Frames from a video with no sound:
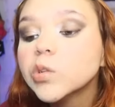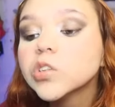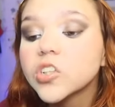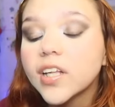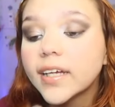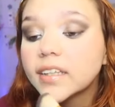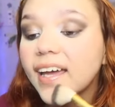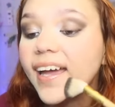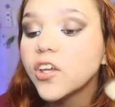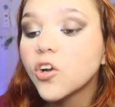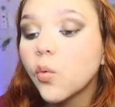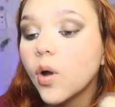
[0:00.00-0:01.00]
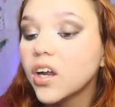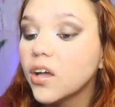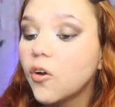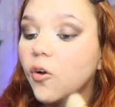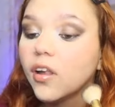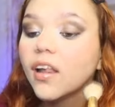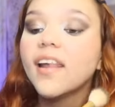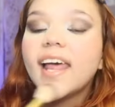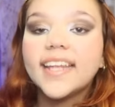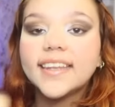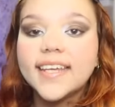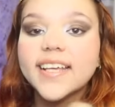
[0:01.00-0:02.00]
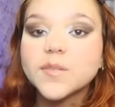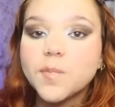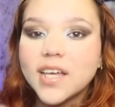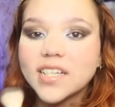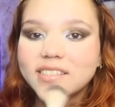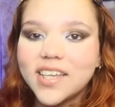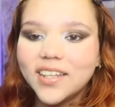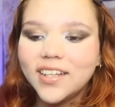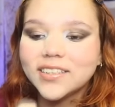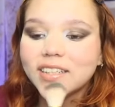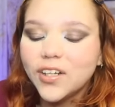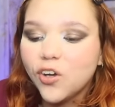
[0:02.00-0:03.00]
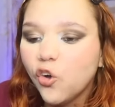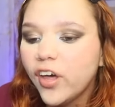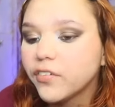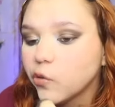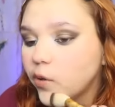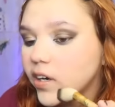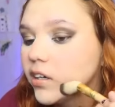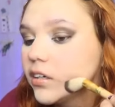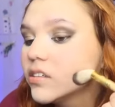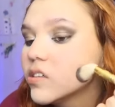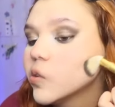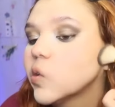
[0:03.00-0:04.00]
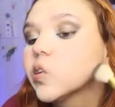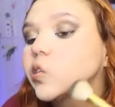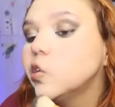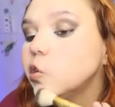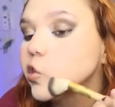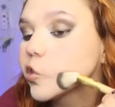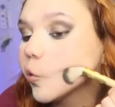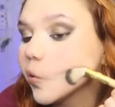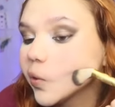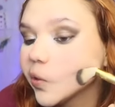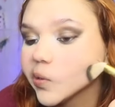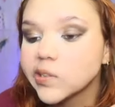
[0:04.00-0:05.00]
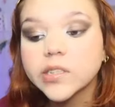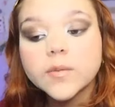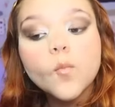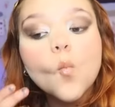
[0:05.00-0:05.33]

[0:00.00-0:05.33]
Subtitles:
So like that. You don't want to go like this because then it's going to go everywhere. So you just go like this.